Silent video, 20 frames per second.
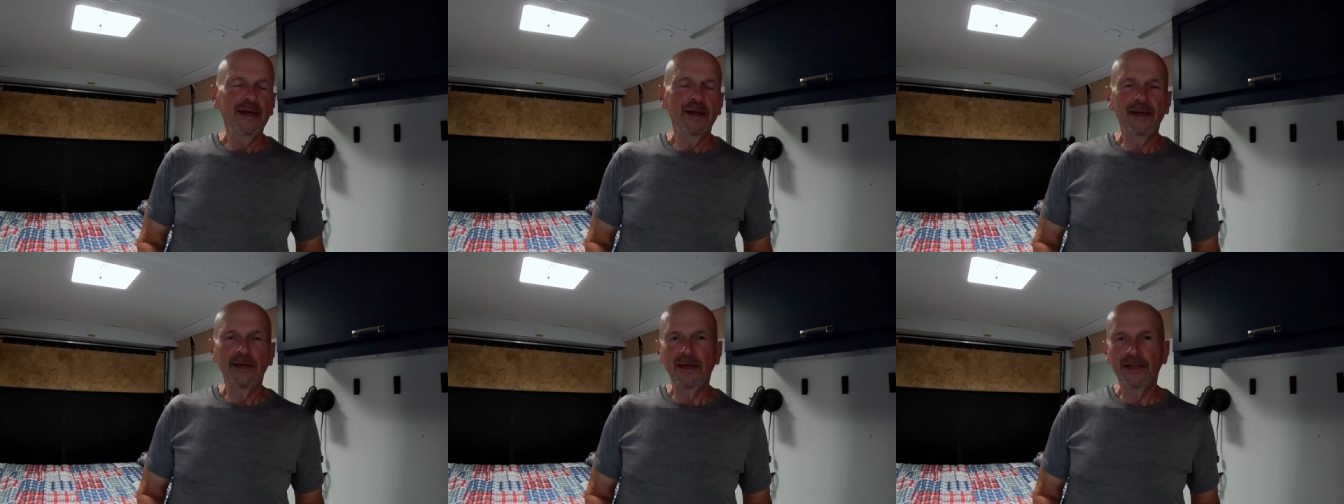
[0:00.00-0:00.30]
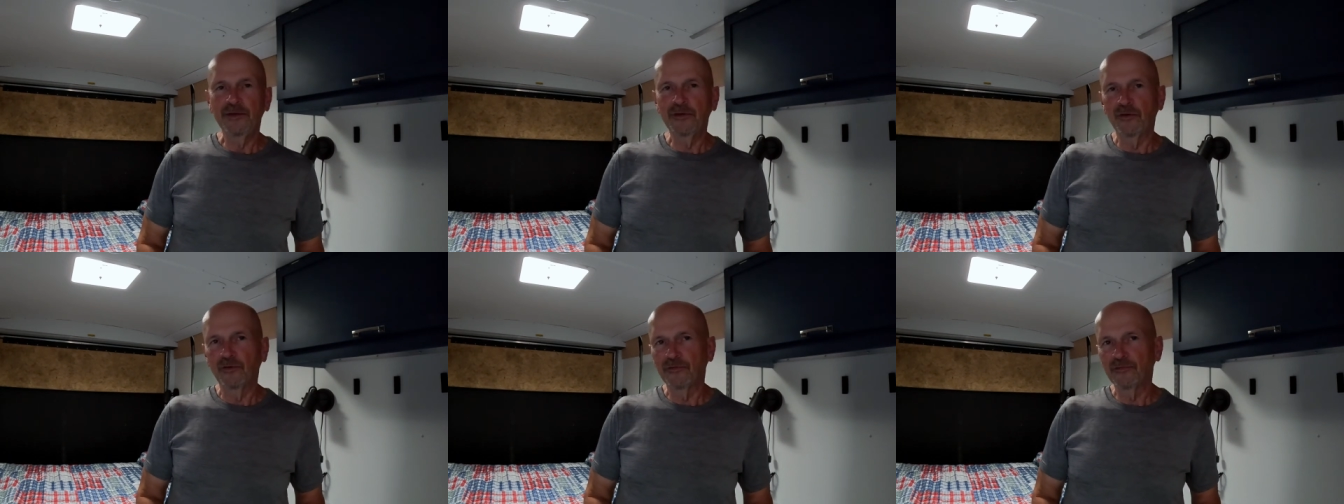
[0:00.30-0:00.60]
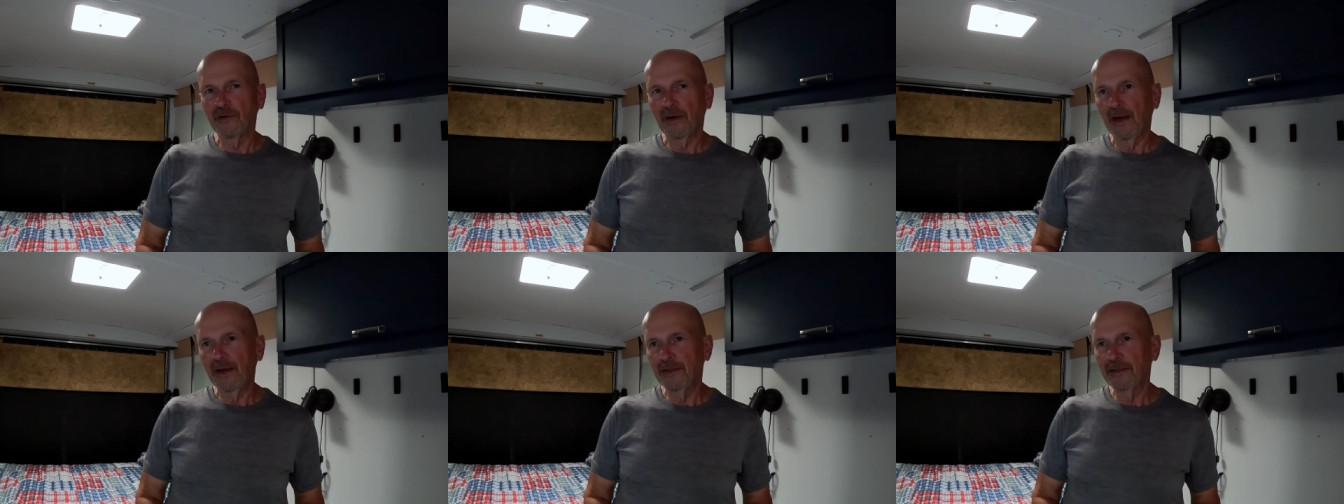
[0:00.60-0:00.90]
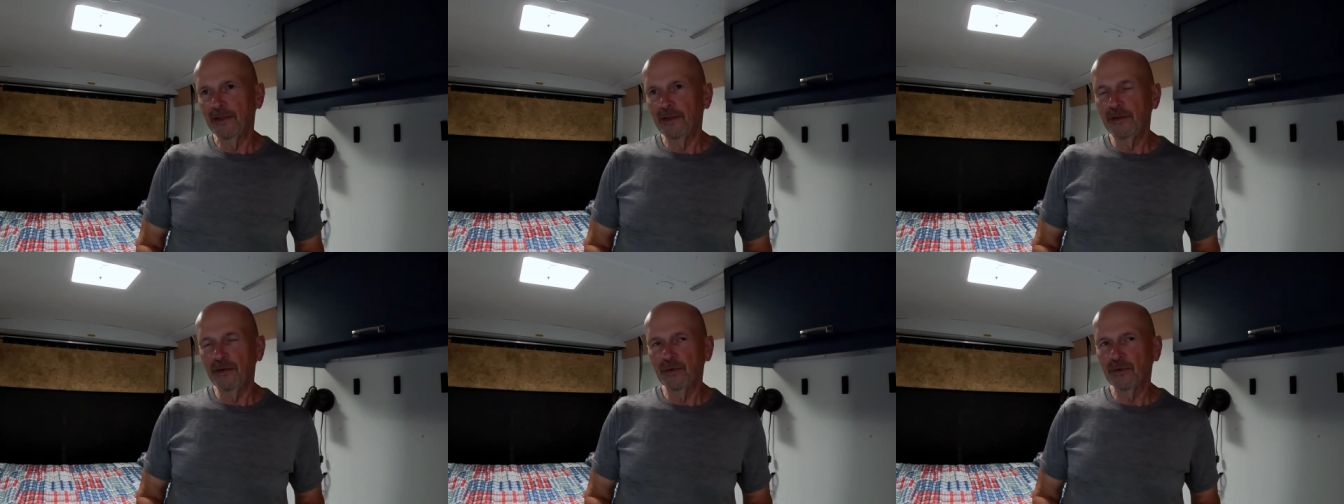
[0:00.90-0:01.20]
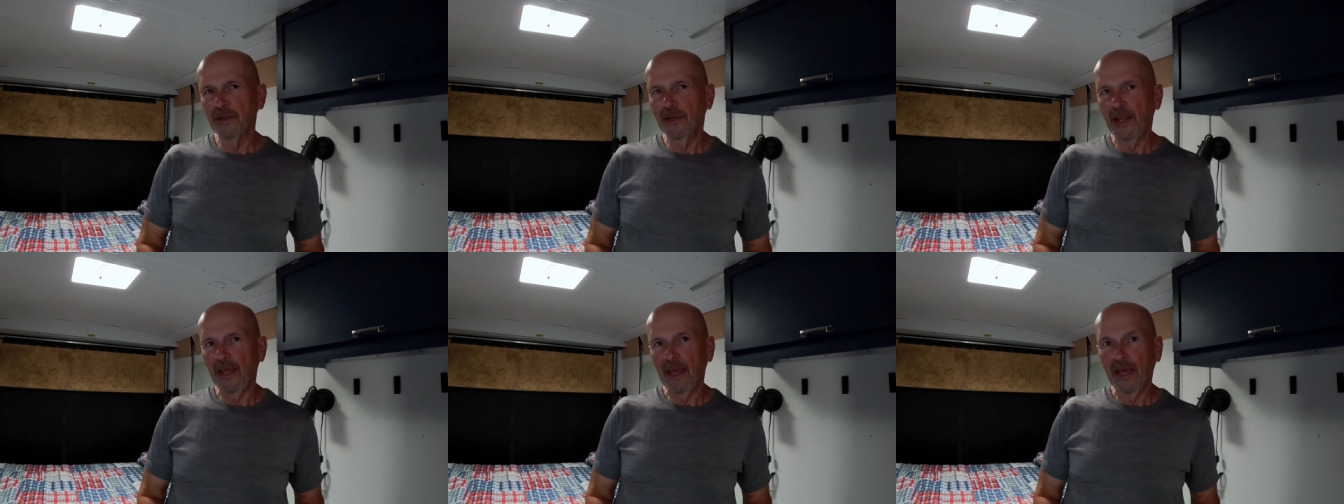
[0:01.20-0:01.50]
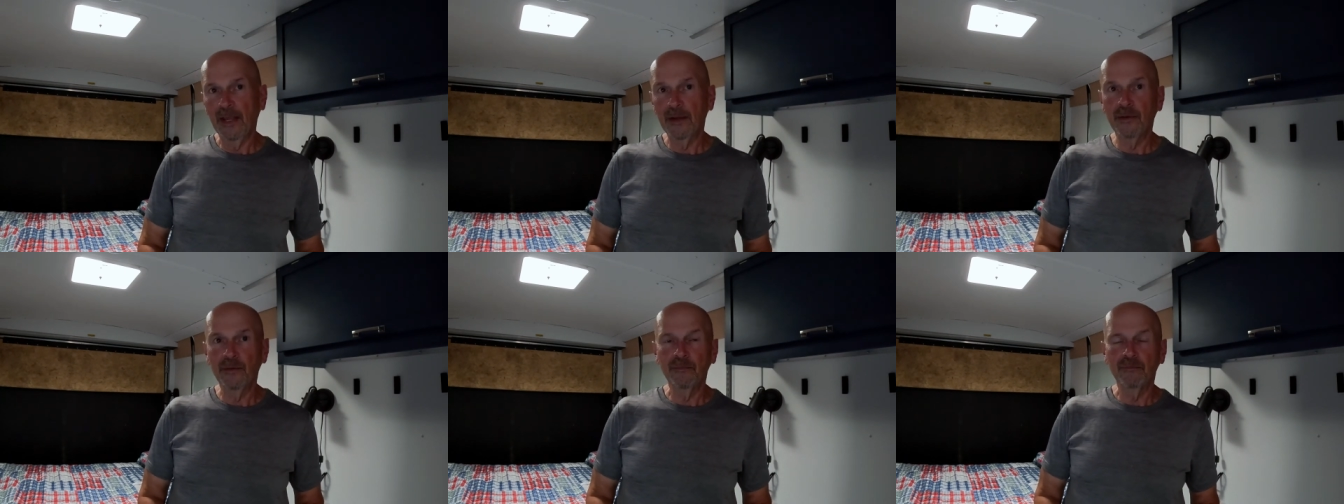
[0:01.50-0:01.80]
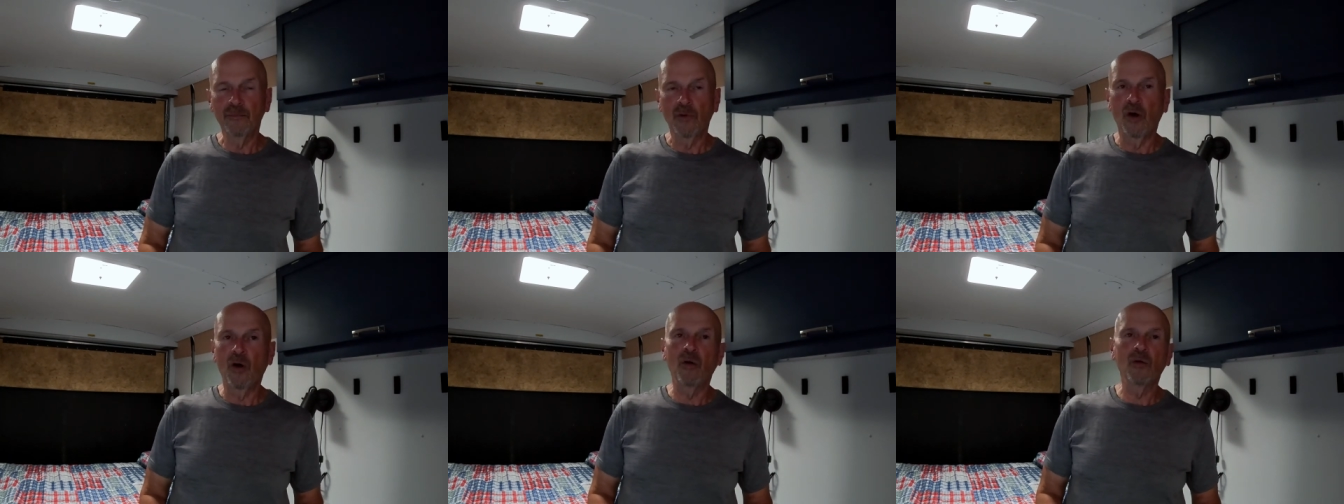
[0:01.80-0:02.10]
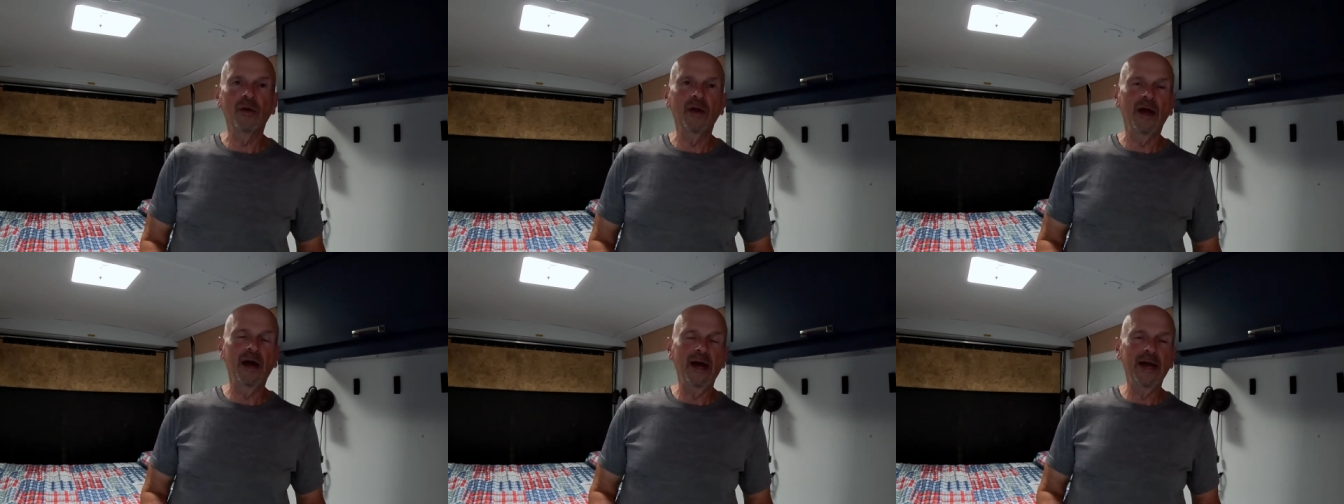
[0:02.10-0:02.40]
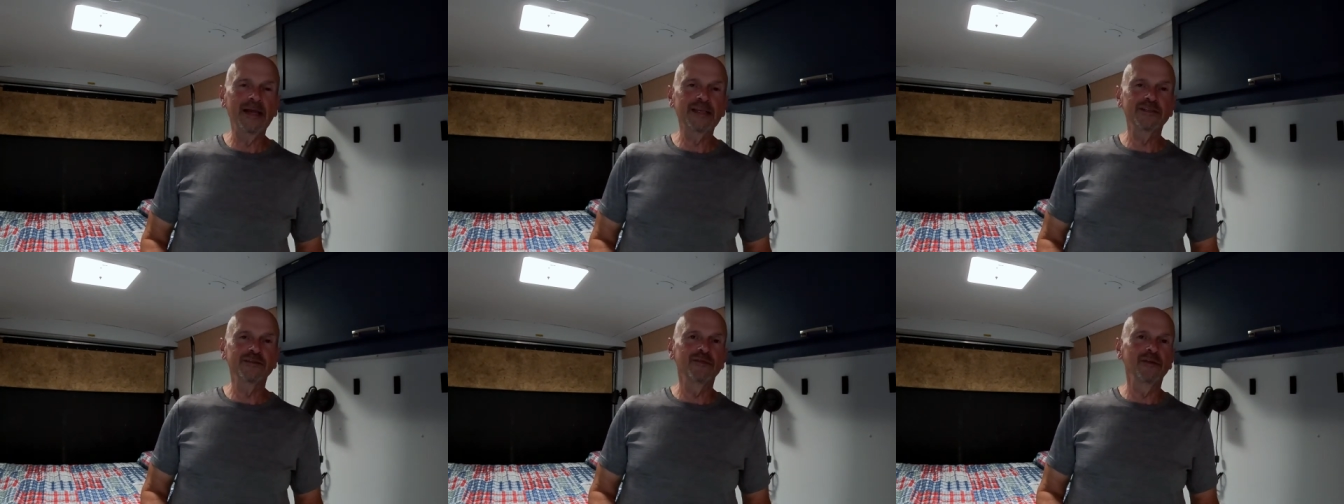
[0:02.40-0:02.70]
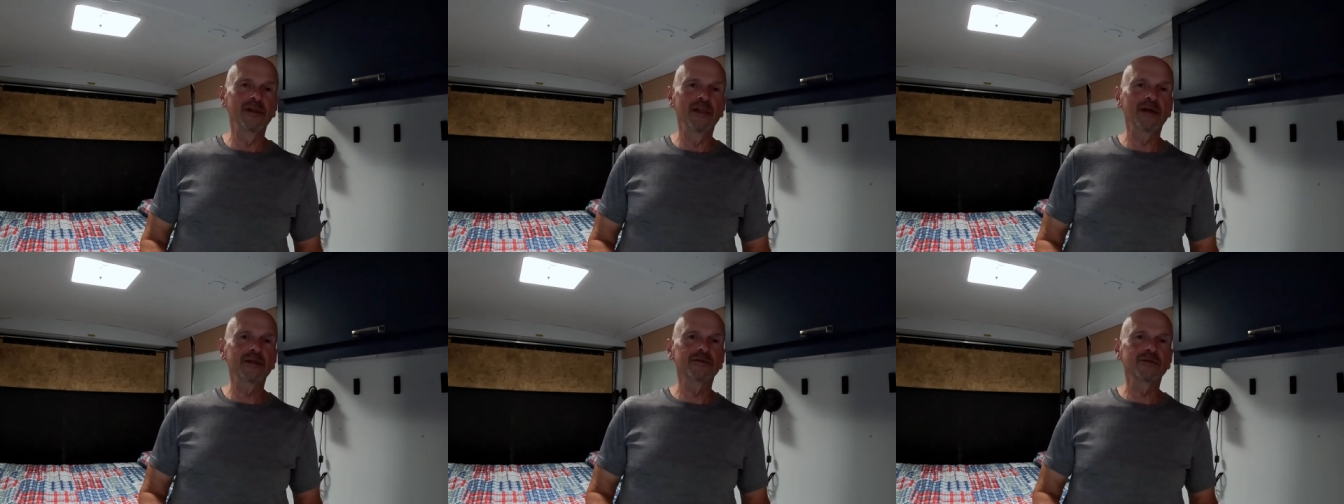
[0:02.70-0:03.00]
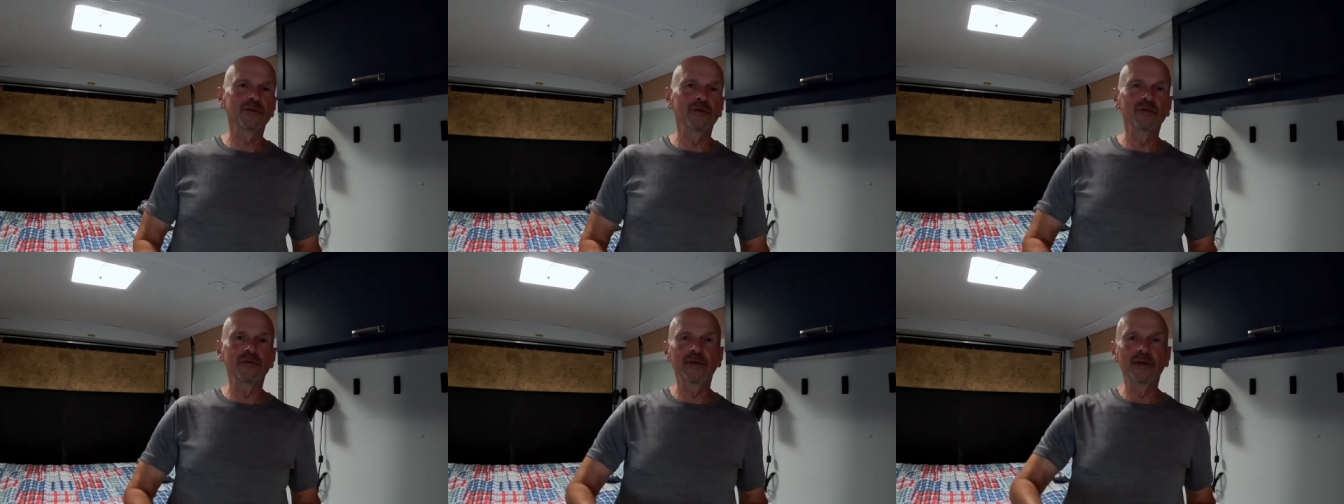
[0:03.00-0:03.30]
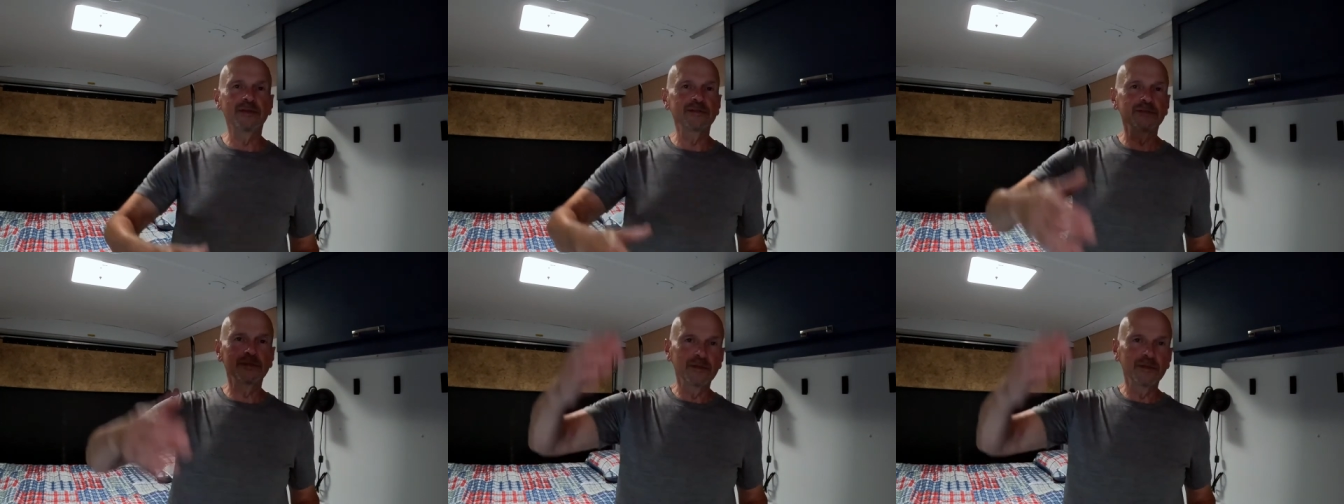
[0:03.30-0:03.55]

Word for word: and you'll find that you can add all kinds of electrical things,